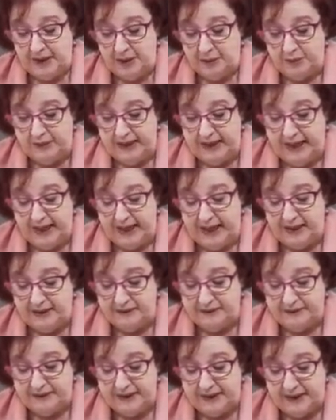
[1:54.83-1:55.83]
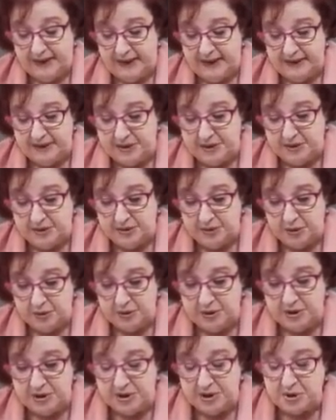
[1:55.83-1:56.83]
we have, as you'll
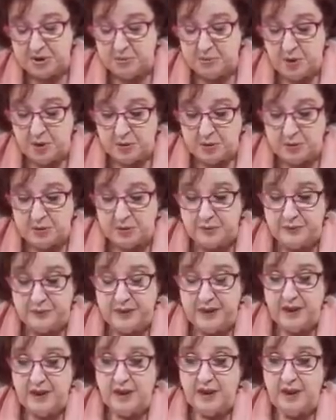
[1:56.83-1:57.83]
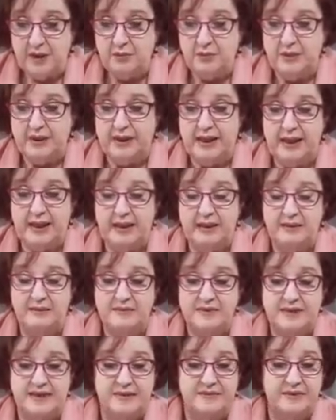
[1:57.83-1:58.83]
notice tomorrow, we
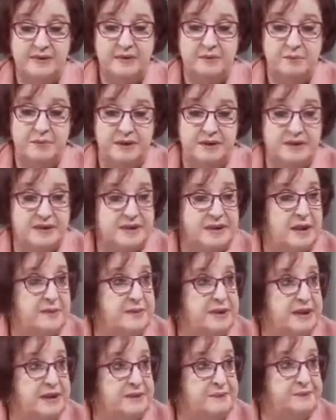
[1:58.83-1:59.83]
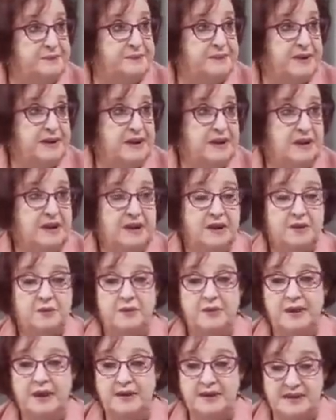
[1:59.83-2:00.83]
have 7 bills coming in,
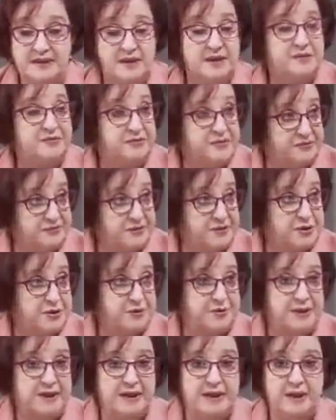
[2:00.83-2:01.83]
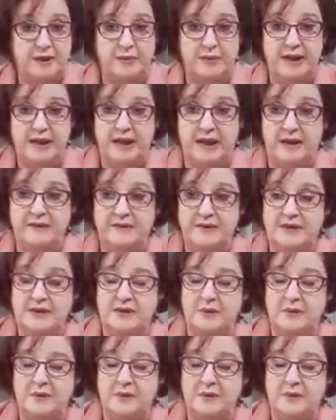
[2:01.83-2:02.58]
and these are for first reading. We have the